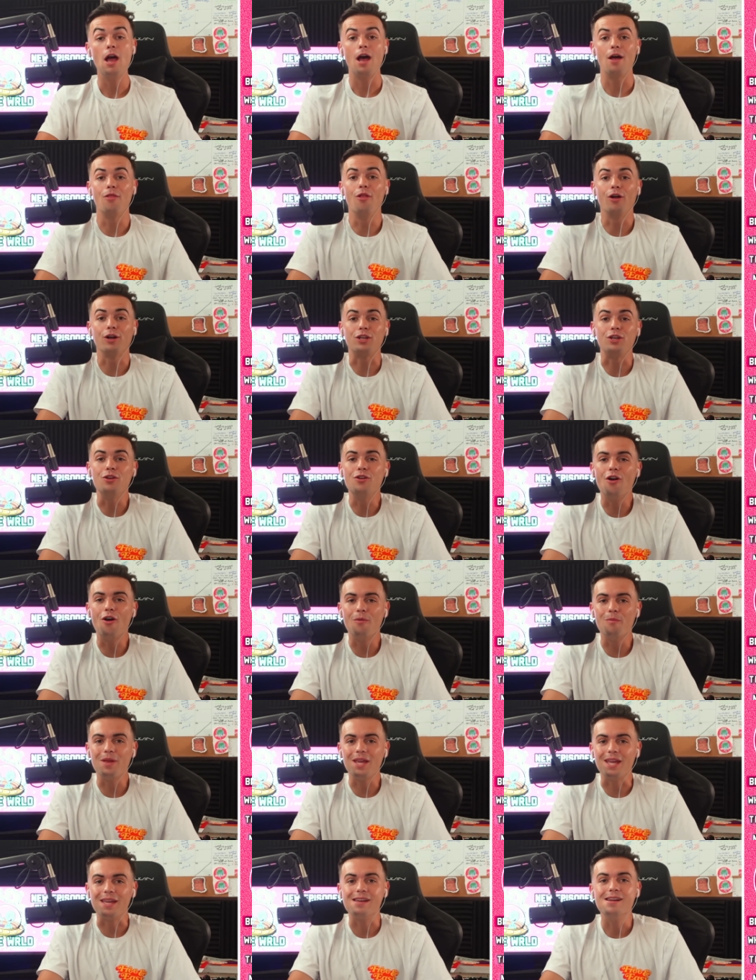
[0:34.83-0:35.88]
And look, you know
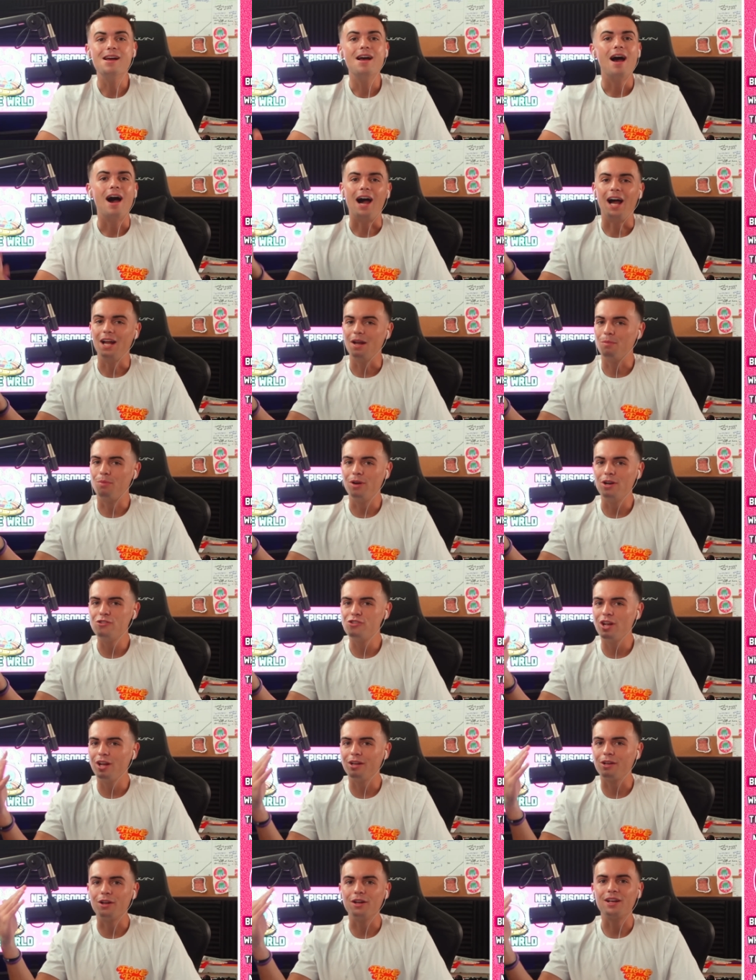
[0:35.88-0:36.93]
me, I
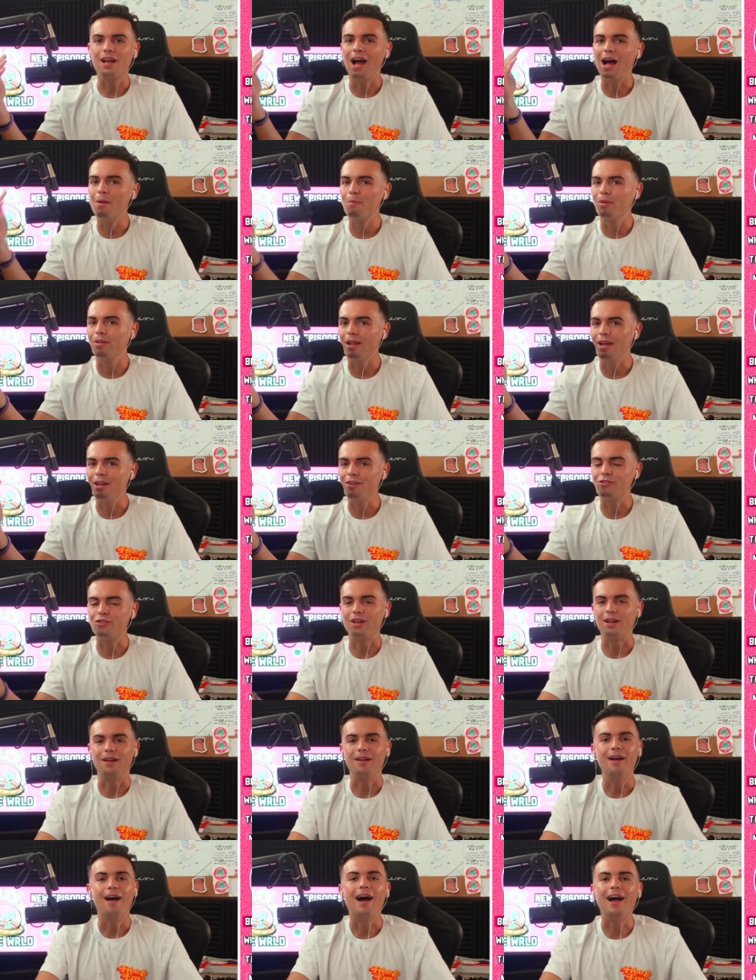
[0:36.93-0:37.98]
appreciate a good
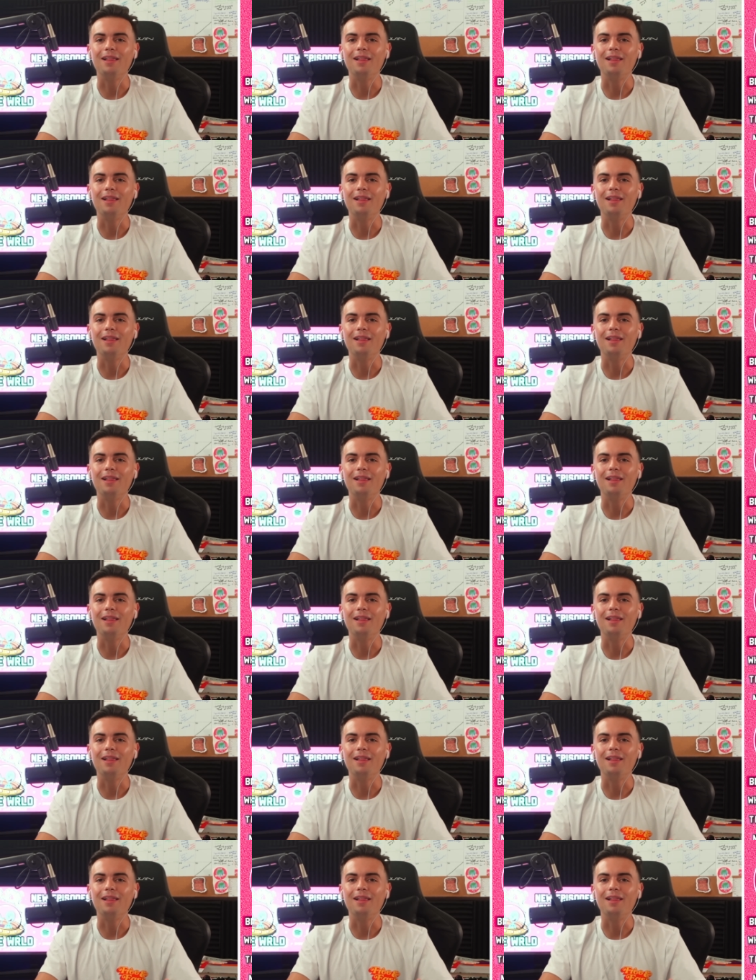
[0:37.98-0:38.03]
compilation.